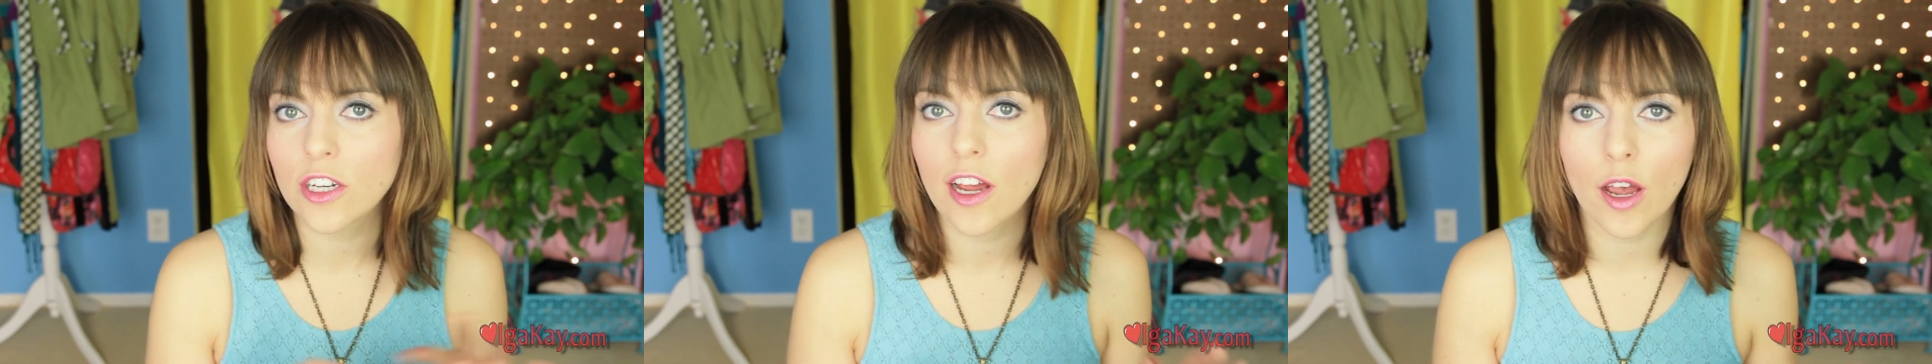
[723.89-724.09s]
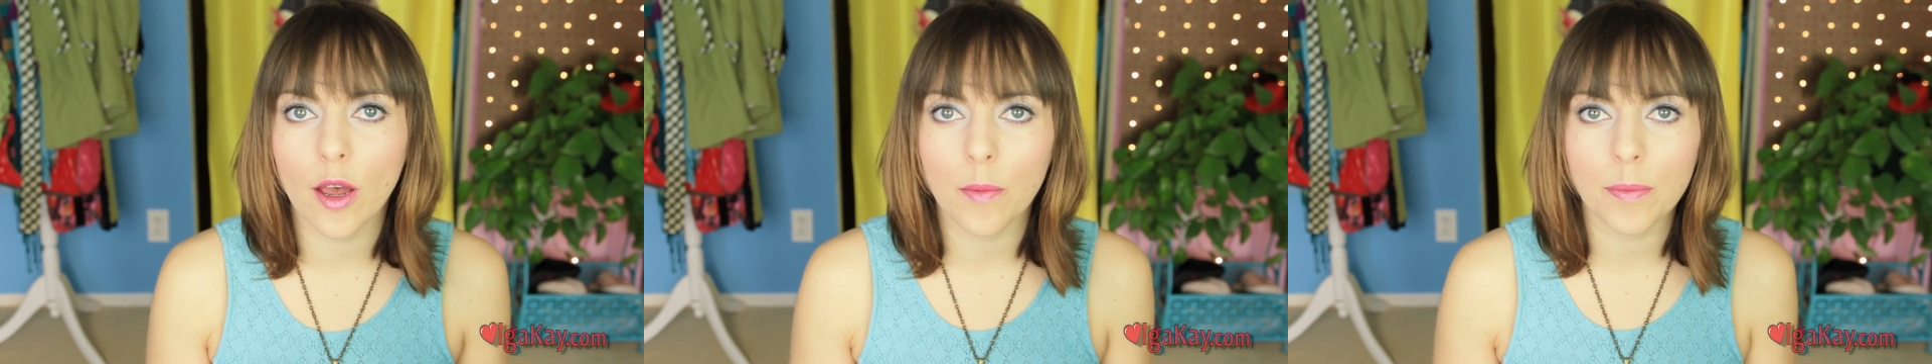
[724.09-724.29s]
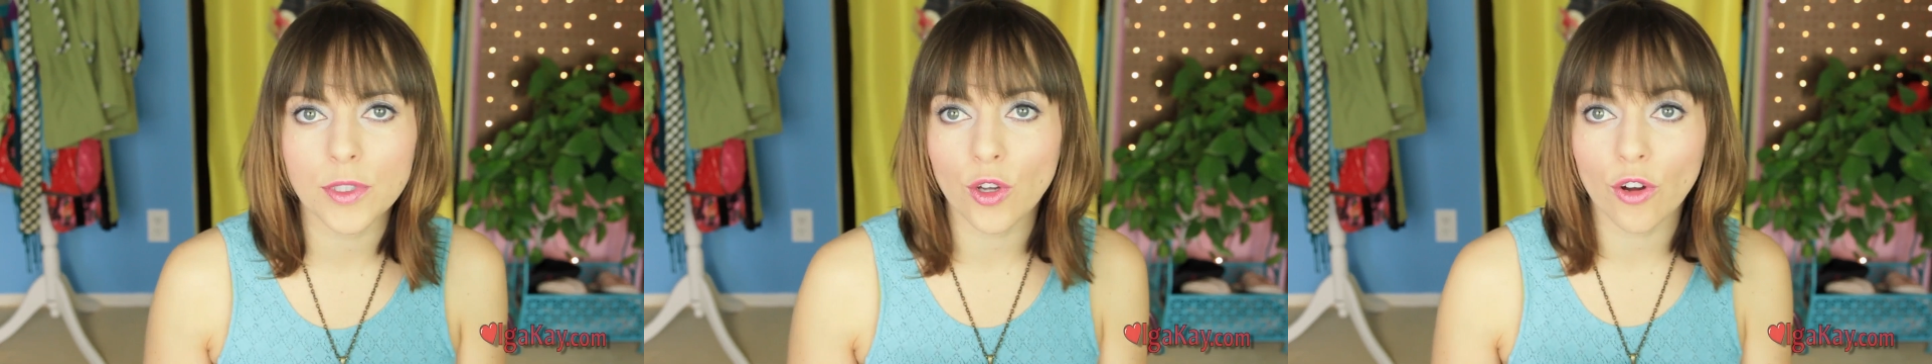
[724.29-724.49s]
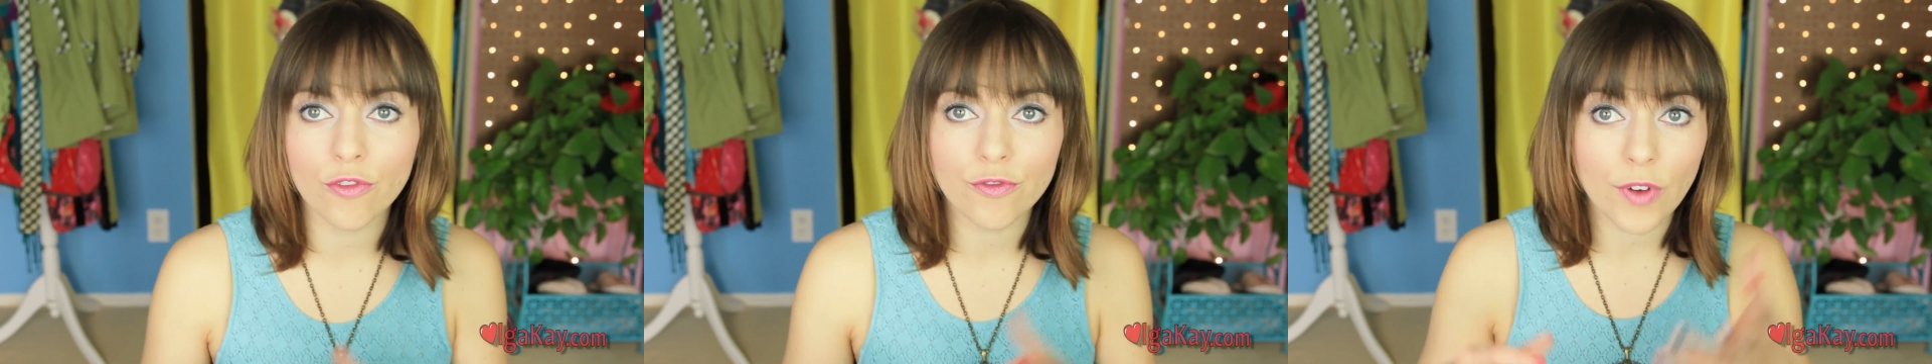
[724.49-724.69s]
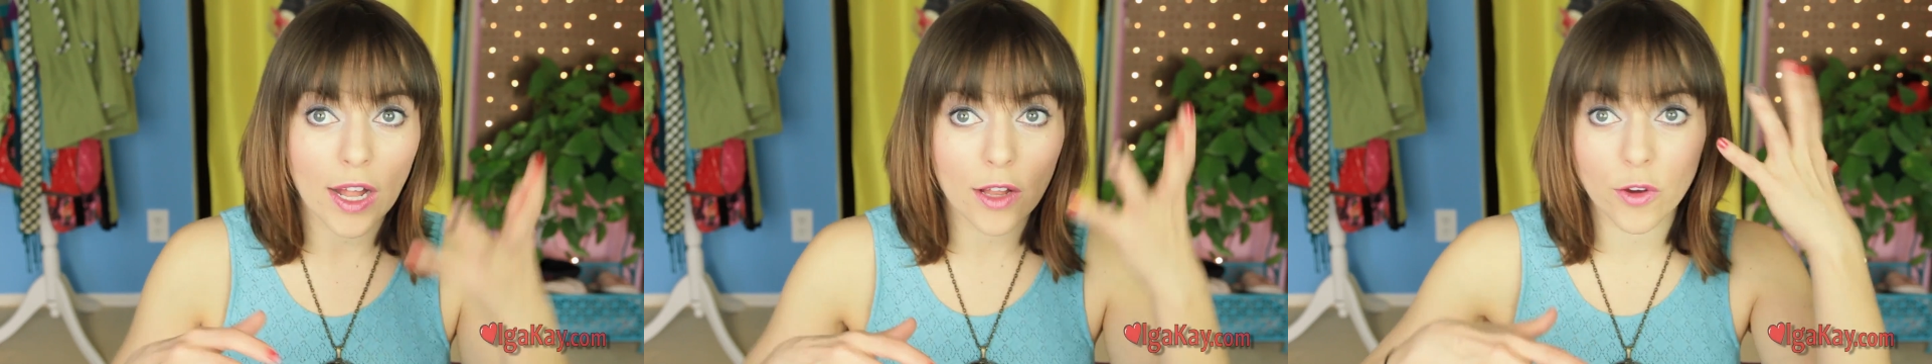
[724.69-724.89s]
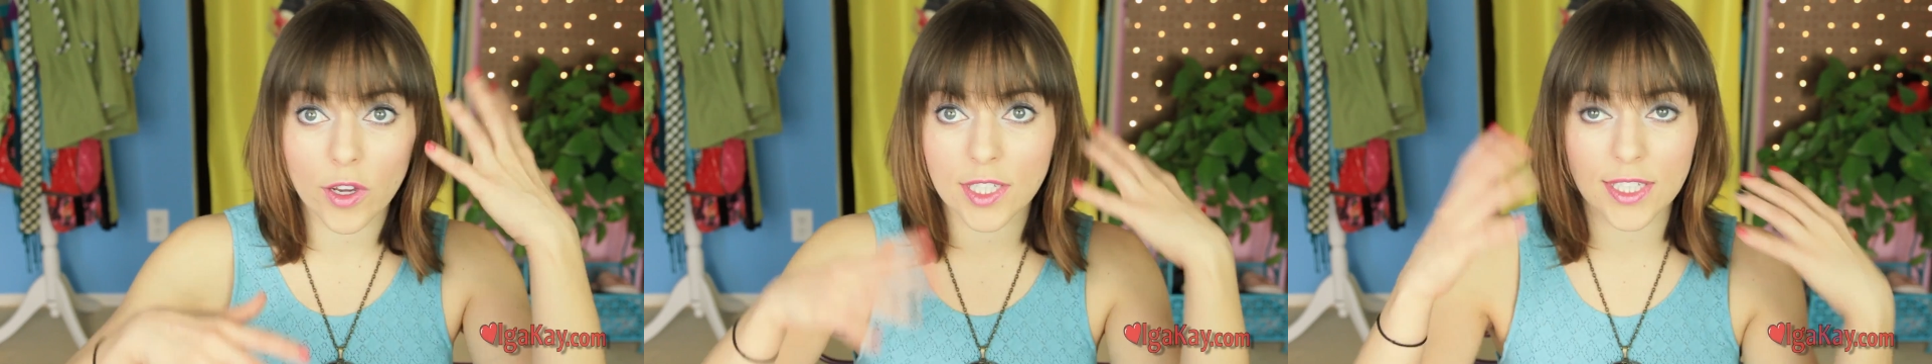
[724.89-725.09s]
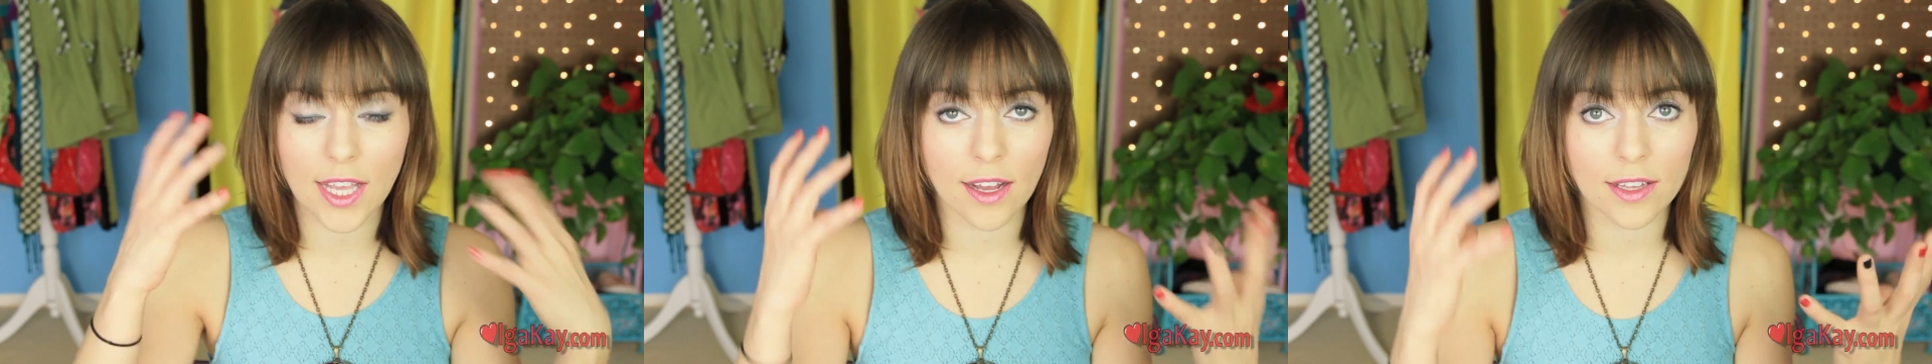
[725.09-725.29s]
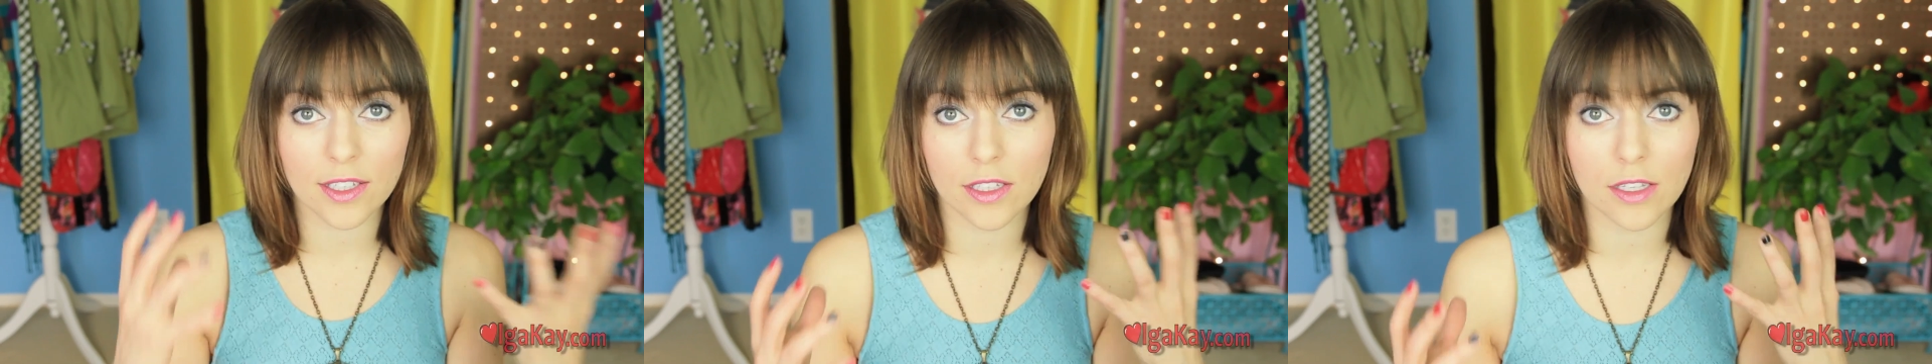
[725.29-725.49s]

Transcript: it up, don't follow exactly